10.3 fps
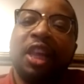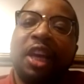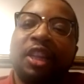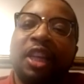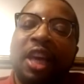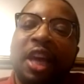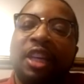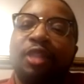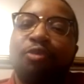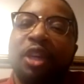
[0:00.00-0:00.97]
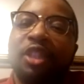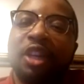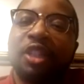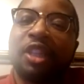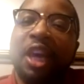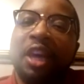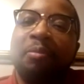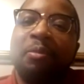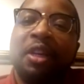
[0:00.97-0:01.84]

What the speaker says: like the Yankees Red Sox game,